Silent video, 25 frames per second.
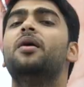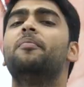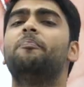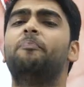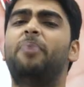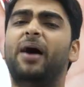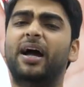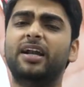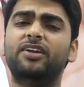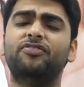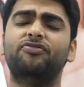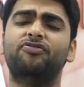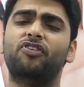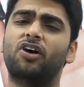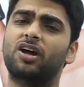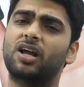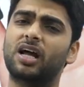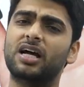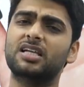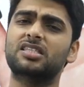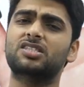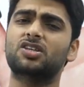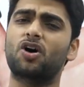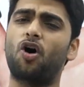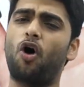But for
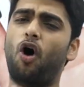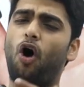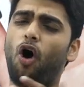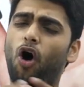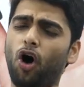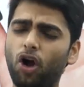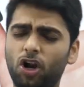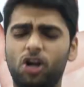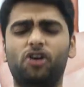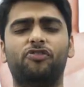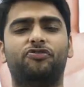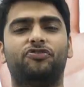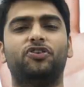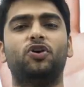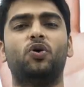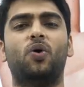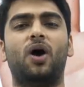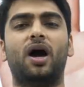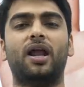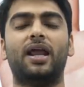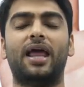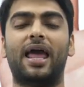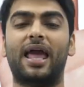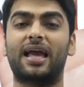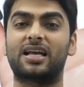us, all of you
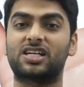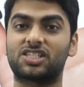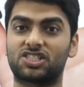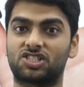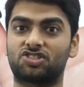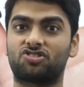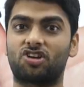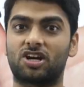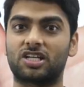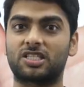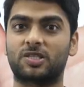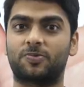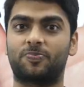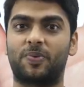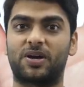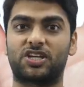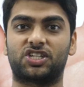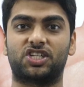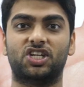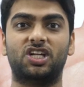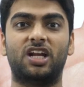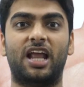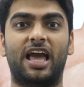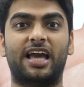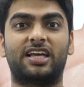are extra
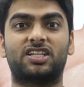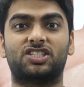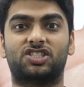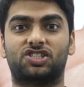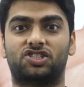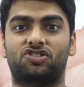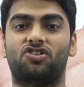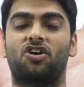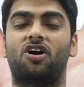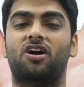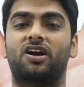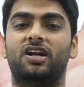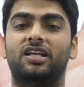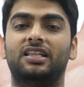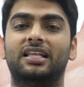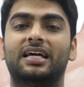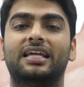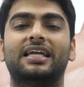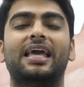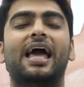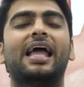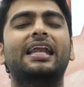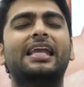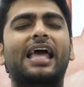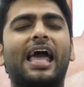special,
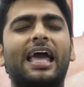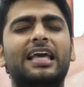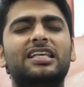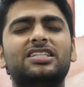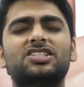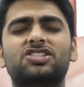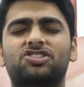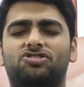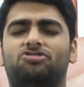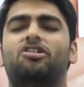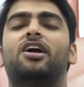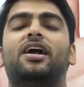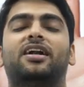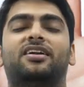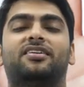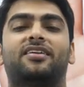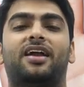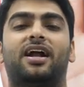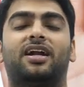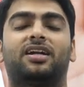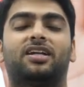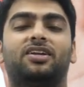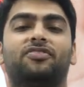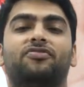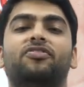extraordinary and extra
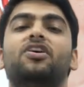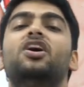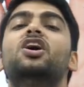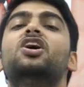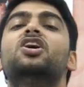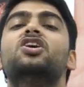attractive.